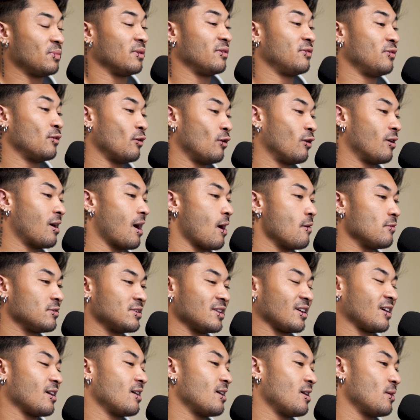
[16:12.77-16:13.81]
Before I was
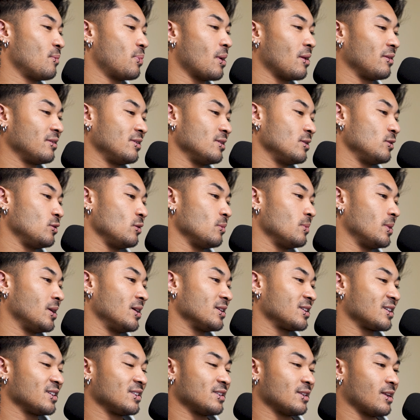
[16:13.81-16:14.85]
like, oh, I probably didn't do
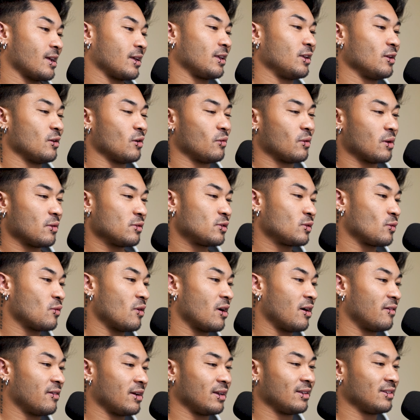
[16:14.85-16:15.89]
much because like you know when I was
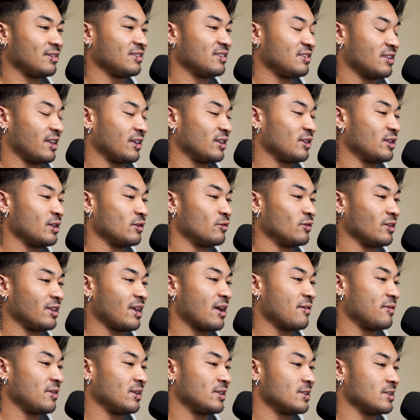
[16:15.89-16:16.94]
twelve, I like didn't really
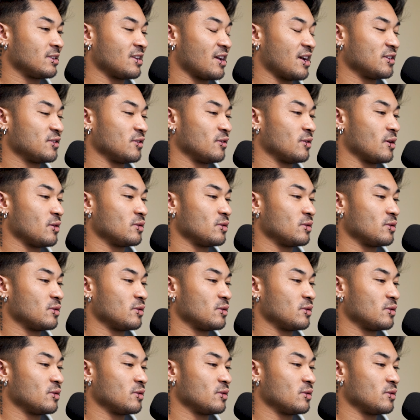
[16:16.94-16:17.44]
have any testosterone.